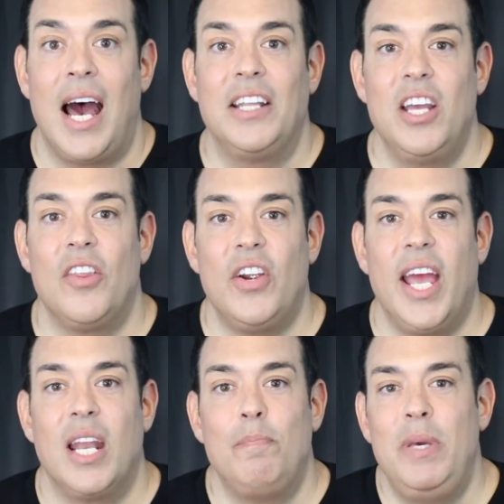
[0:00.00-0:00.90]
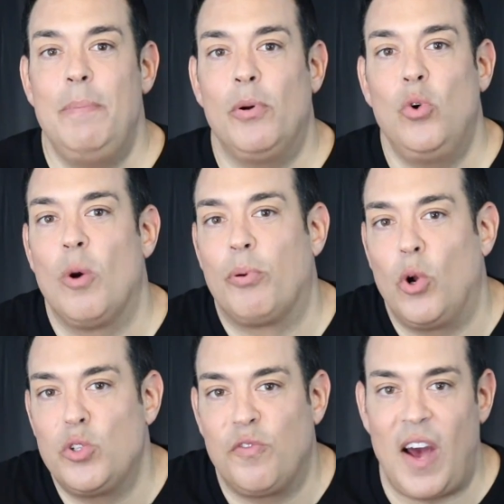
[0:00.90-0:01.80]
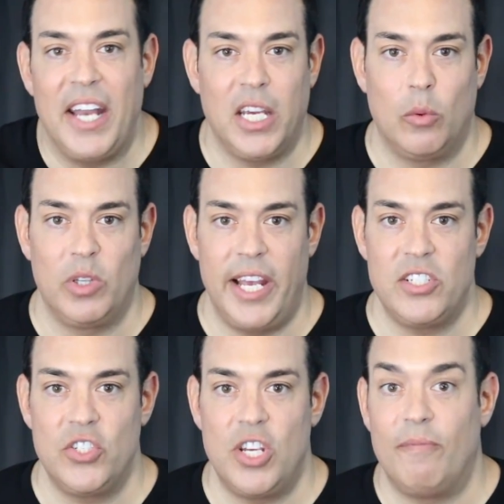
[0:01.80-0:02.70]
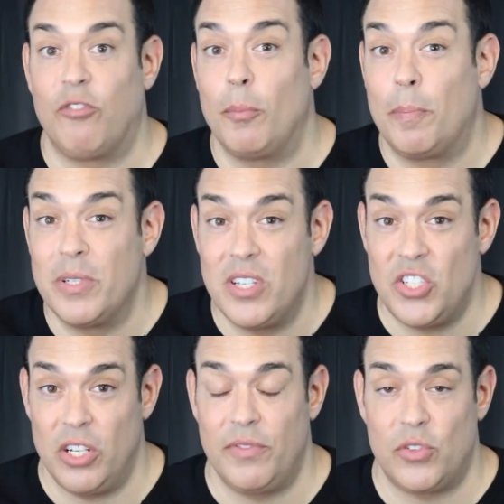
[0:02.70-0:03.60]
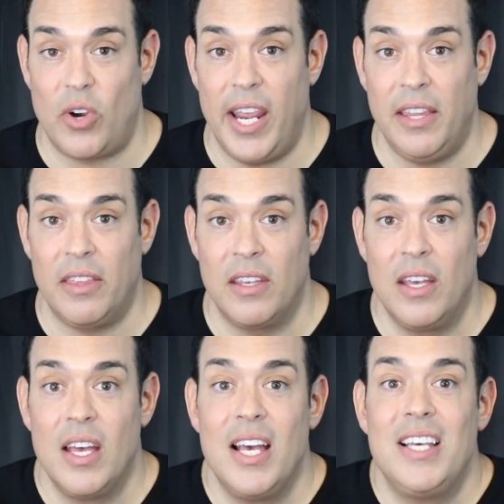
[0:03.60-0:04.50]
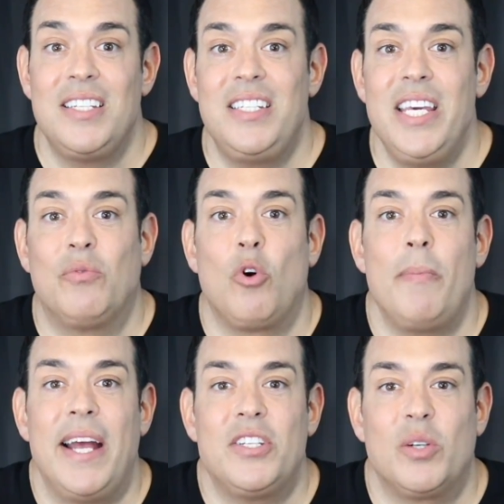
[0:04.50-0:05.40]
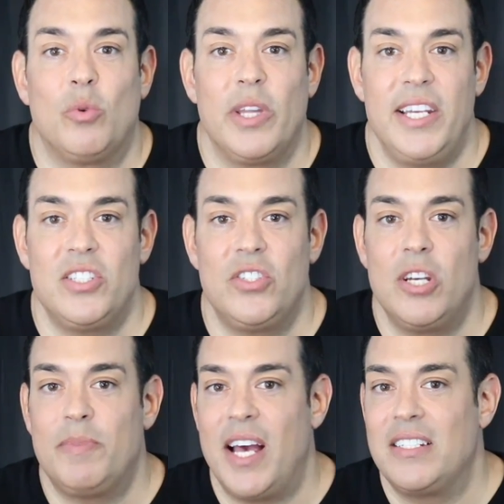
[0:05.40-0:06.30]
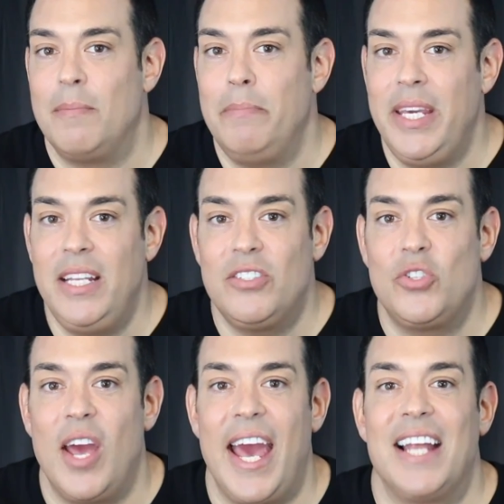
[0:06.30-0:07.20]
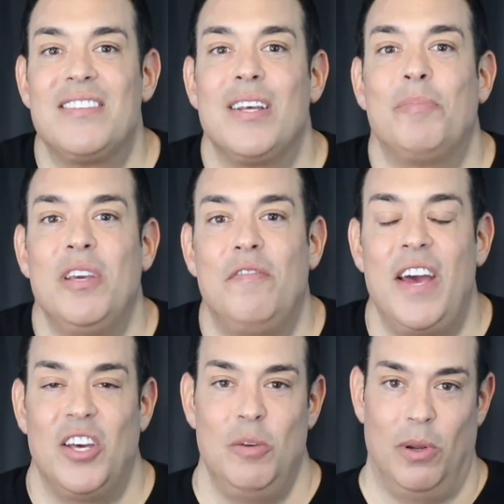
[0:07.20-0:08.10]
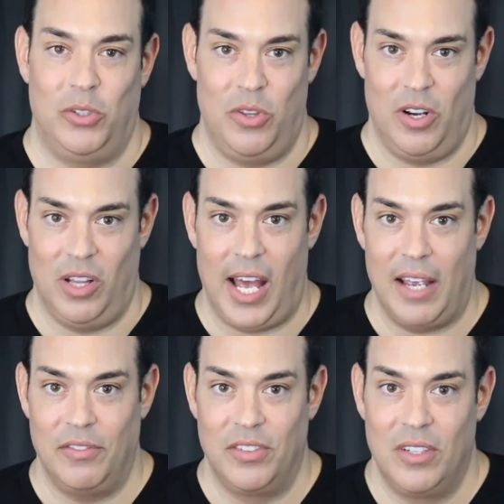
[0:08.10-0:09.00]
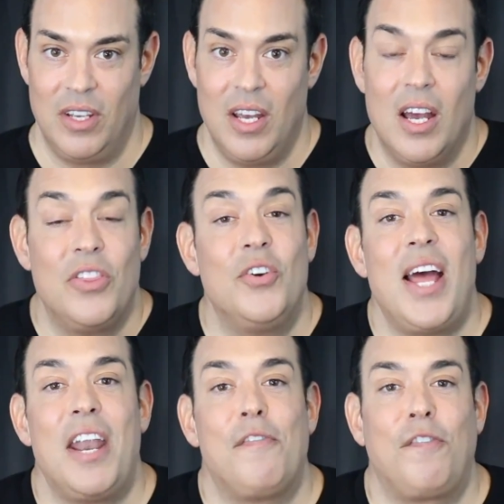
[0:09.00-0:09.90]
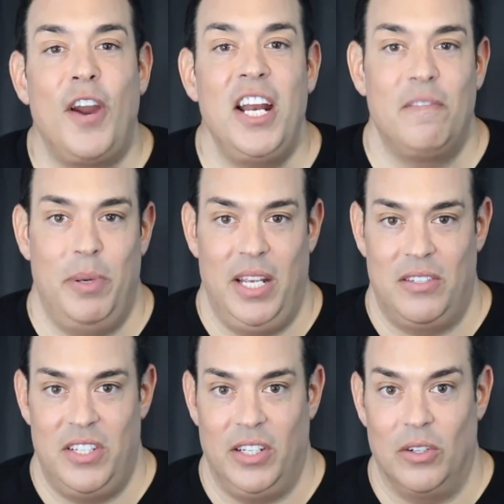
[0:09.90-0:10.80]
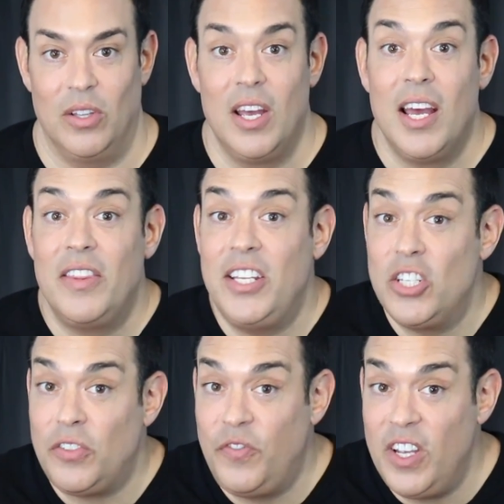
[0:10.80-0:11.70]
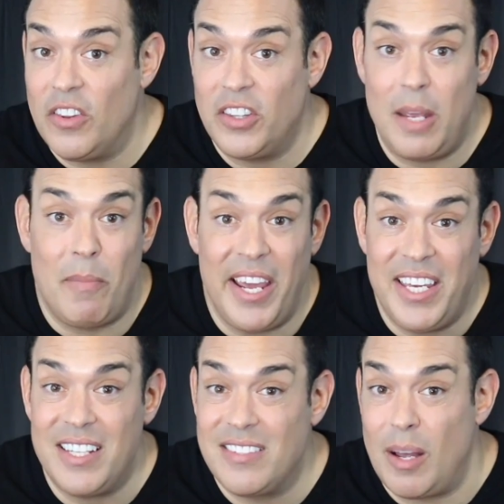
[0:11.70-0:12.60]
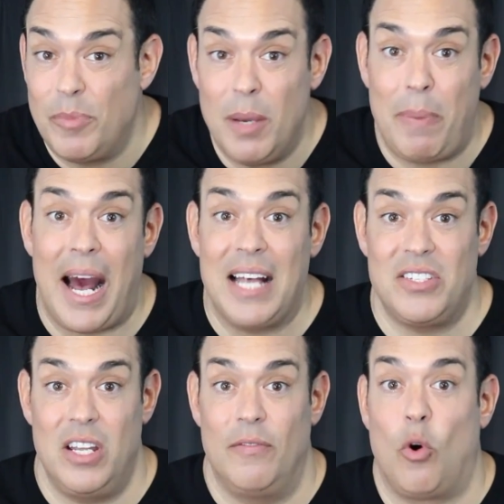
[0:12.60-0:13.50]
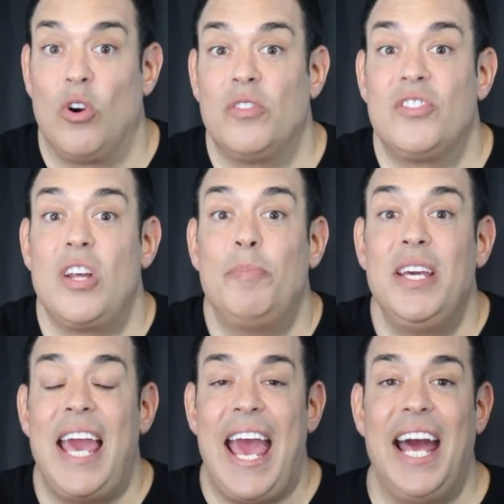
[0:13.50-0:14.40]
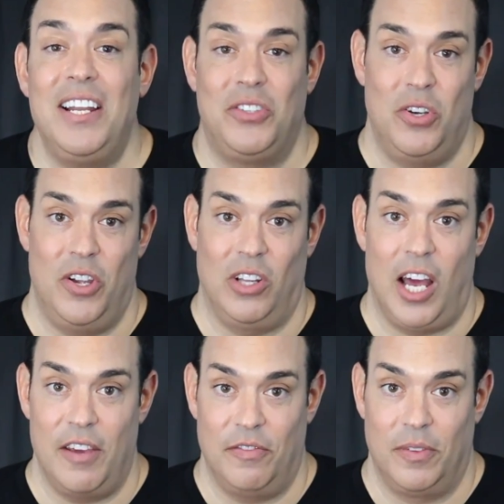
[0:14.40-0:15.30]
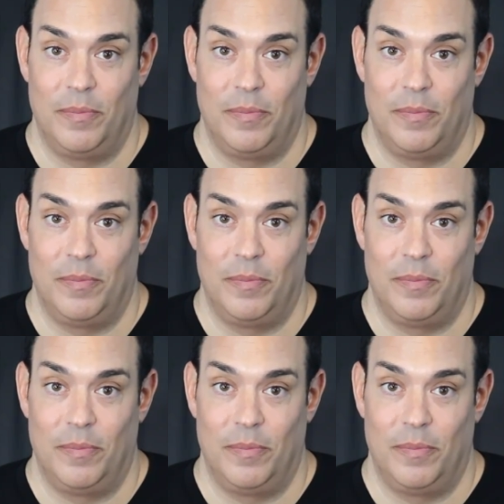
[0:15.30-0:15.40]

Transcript: On the other hand, people who approach finding a relationship from a position of strength seek romantic relationships as a means to add something valuable to their lives. They're not afraid of being single. They just feel that they might get something positive or something added to their life.